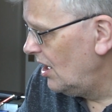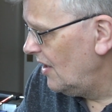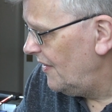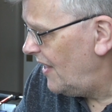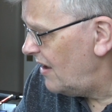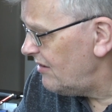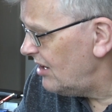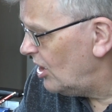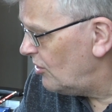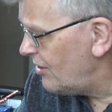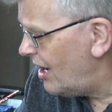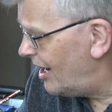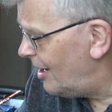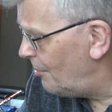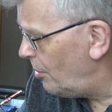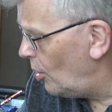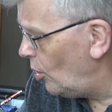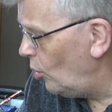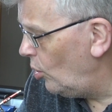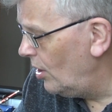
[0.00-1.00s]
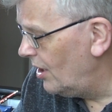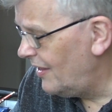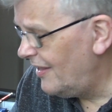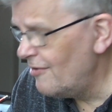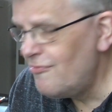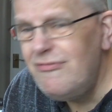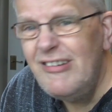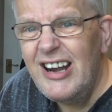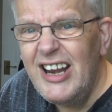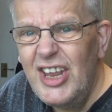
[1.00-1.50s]
They're incredible. They're
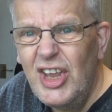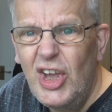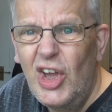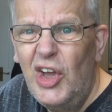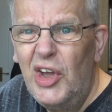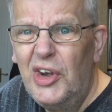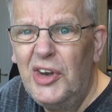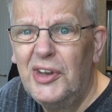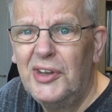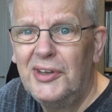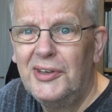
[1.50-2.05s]
really good.